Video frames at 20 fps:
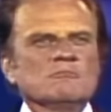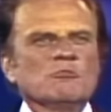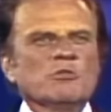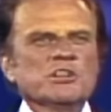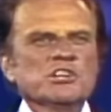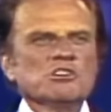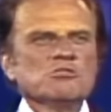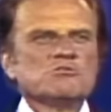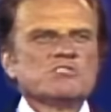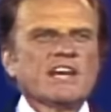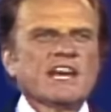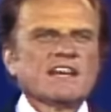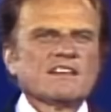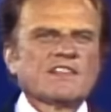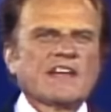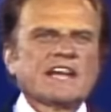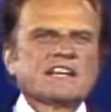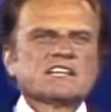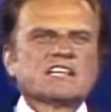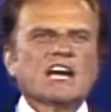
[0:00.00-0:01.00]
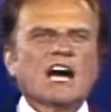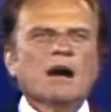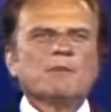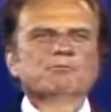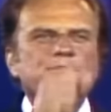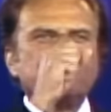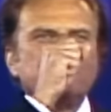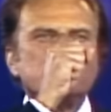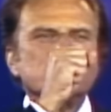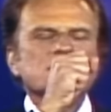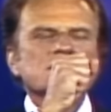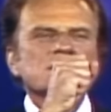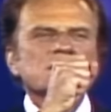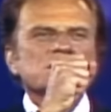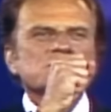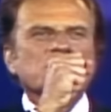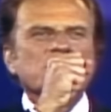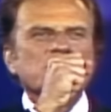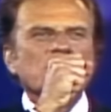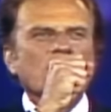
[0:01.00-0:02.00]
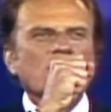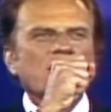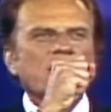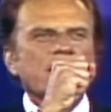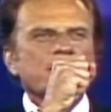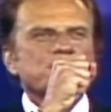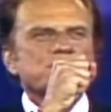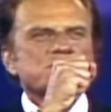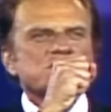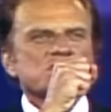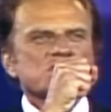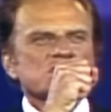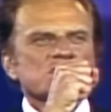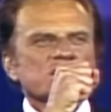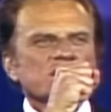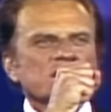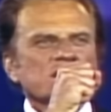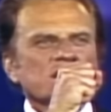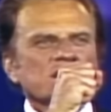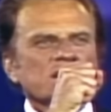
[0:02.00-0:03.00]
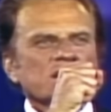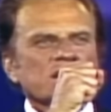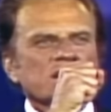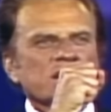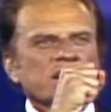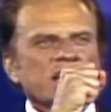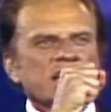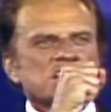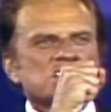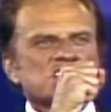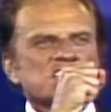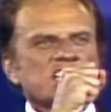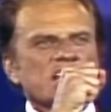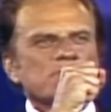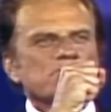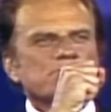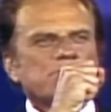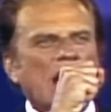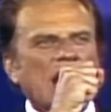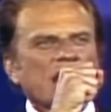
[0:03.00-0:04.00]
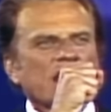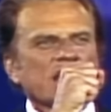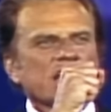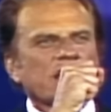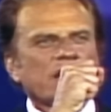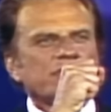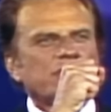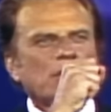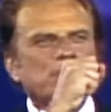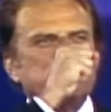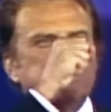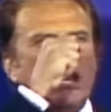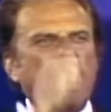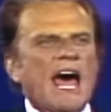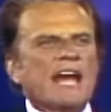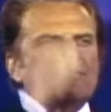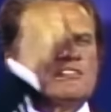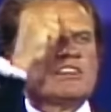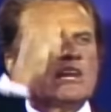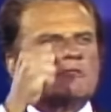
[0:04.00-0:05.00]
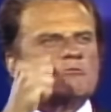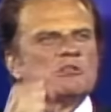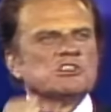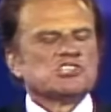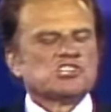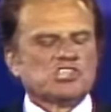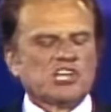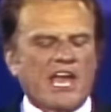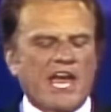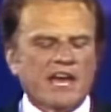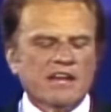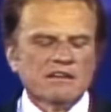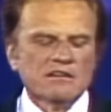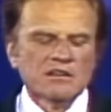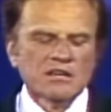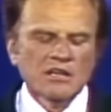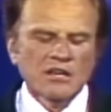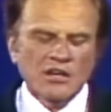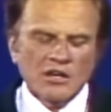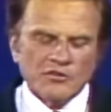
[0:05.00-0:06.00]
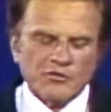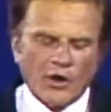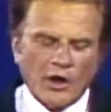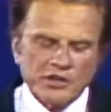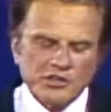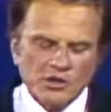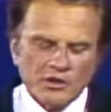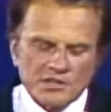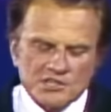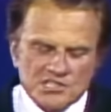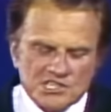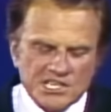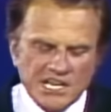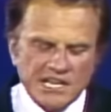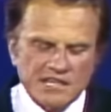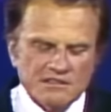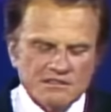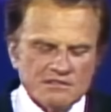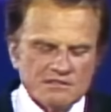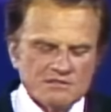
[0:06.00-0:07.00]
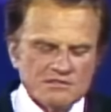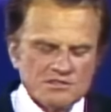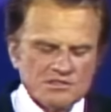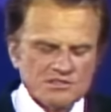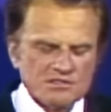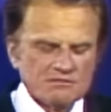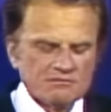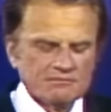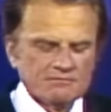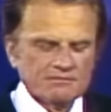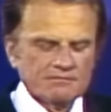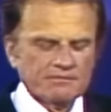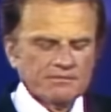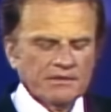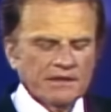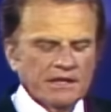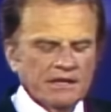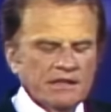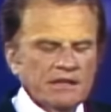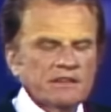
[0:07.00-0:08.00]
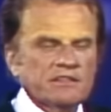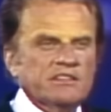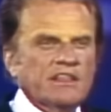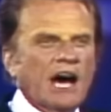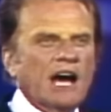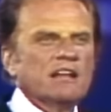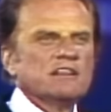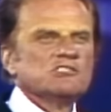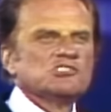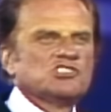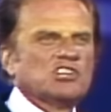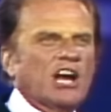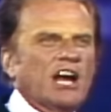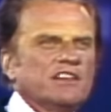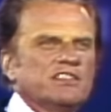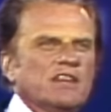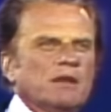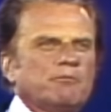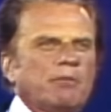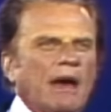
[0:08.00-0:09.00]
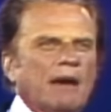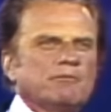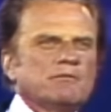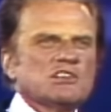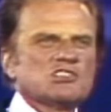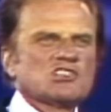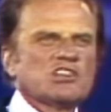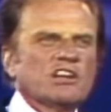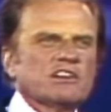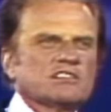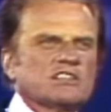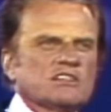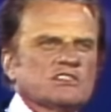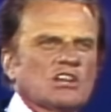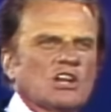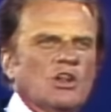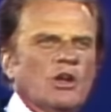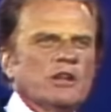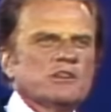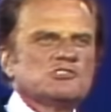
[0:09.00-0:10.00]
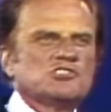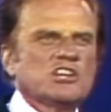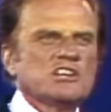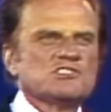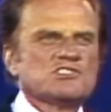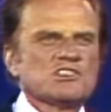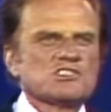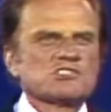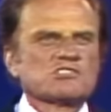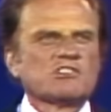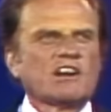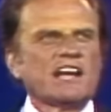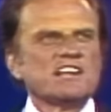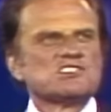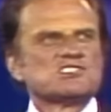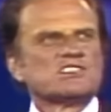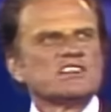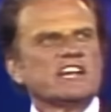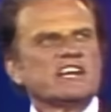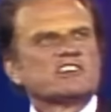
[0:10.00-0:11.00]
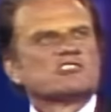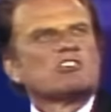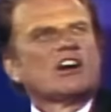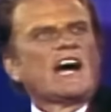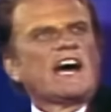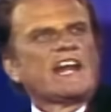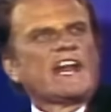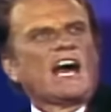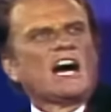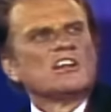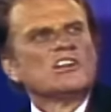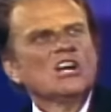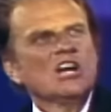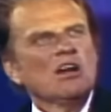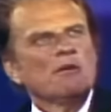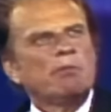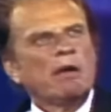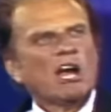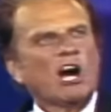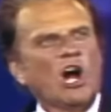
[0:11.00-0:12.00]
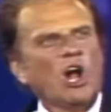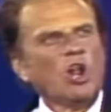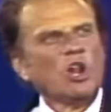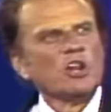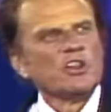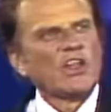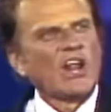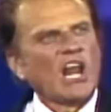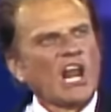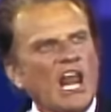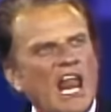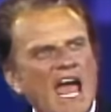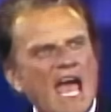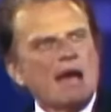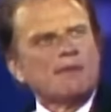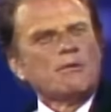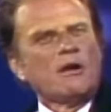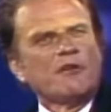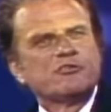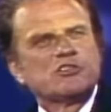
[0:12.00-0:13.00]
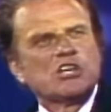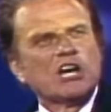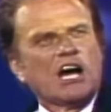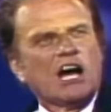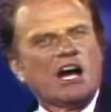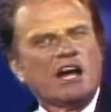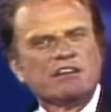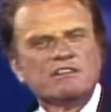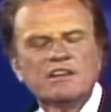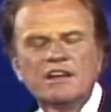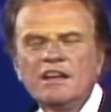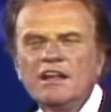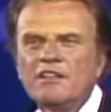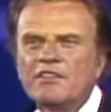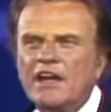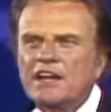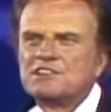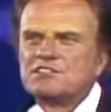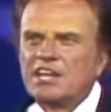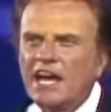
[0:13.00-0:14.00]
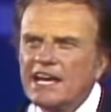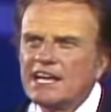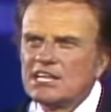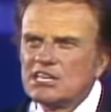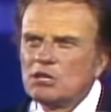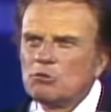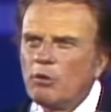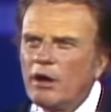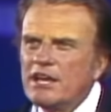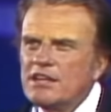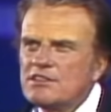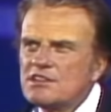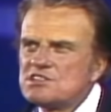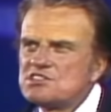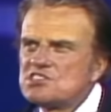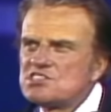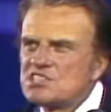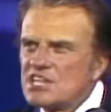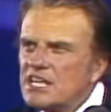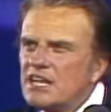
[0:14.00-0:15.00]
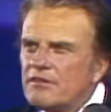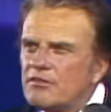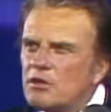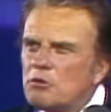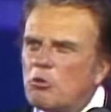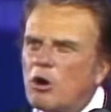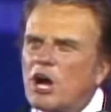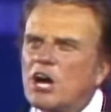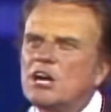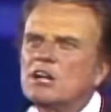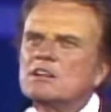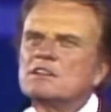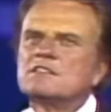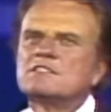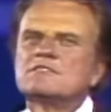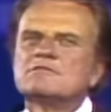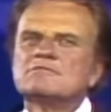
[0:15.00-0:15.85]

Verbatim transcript: When you take that cup to your lips, it's symbolic of the blood that was shed for your sins. John the Baptist looked at the Lord Jesus Christ and he cried out, "Behold, the Lamb of God that taketh away the sin of the world."